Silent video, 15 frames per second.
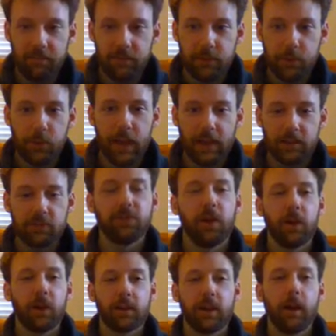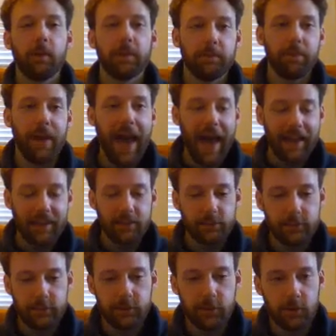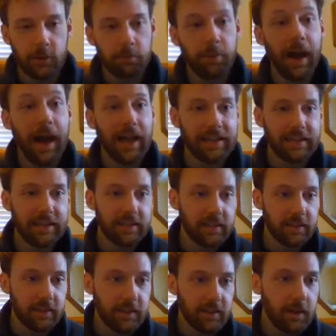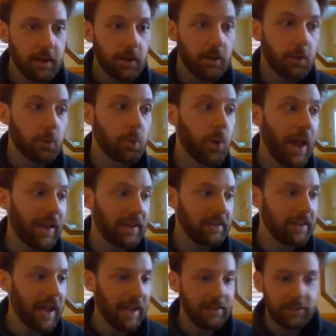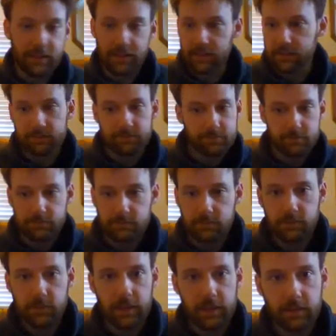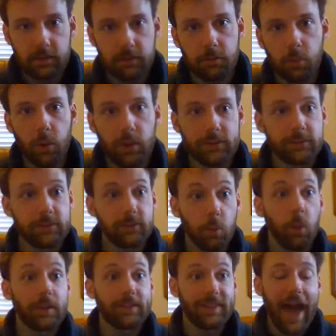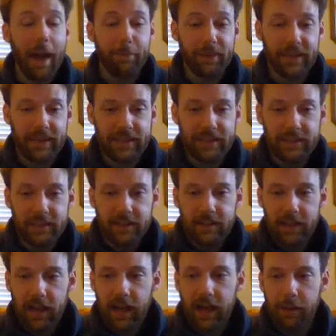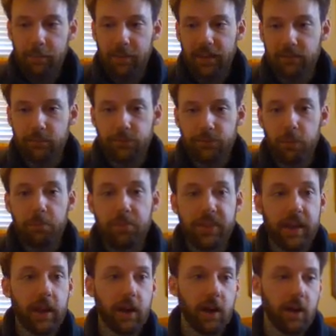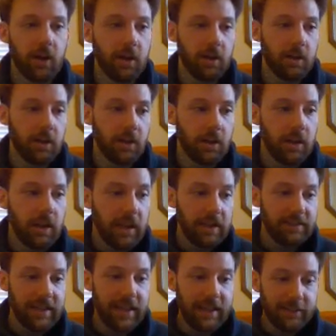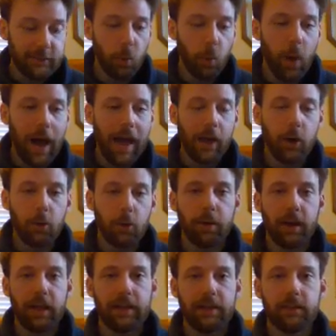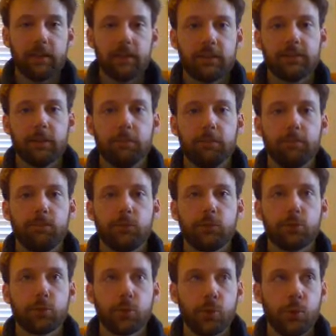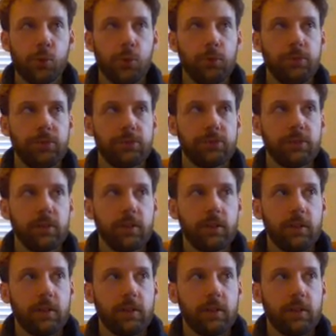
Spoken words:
you kind of are coming back into your body, recognizing like what's happening. Mm-hmm. And from there, it takes a while, but some truths,